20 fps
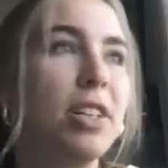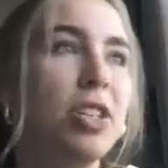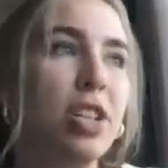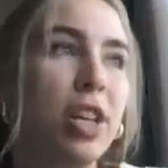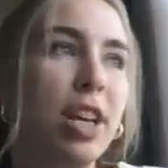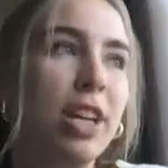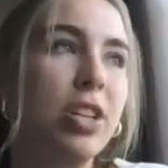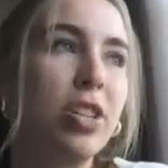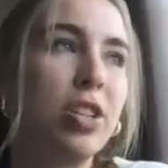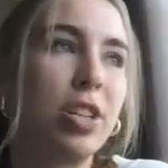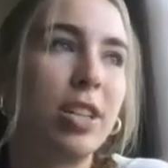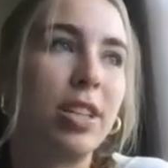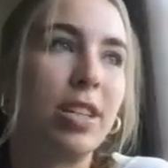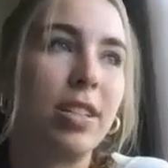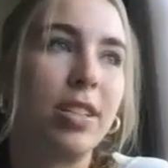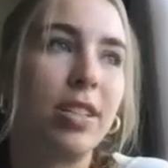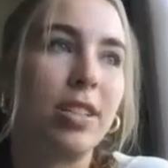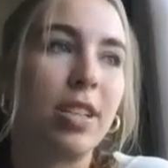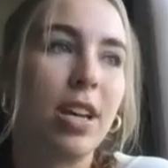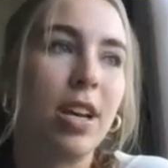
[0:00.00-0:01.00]

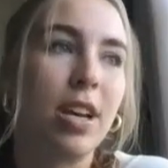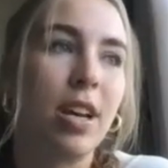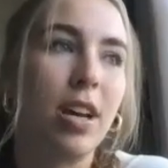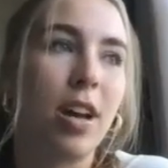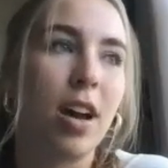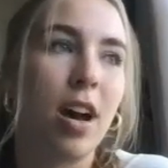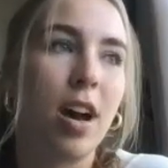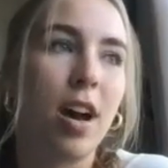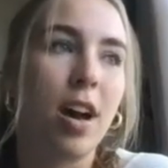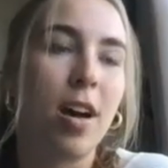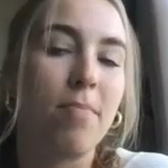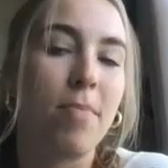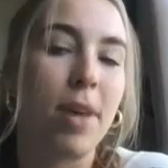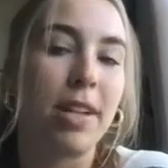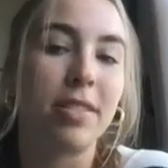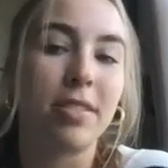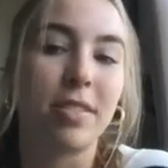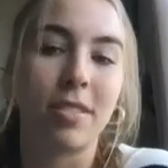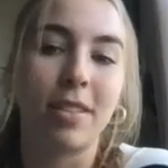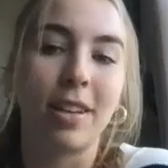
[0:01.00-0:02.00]
changes
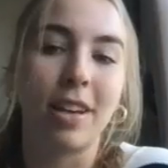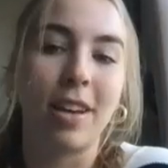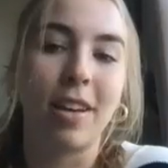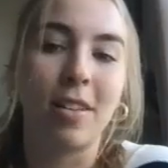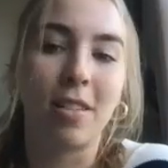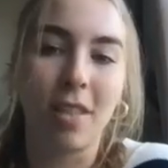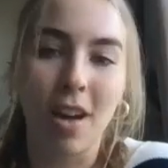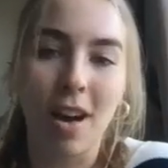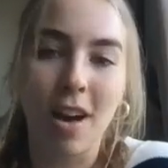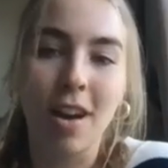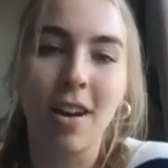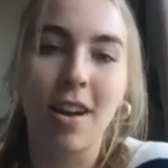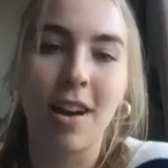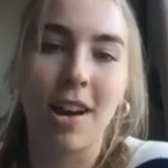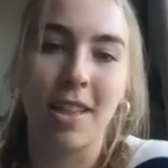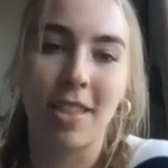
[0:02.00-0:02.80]
mentally a lot. I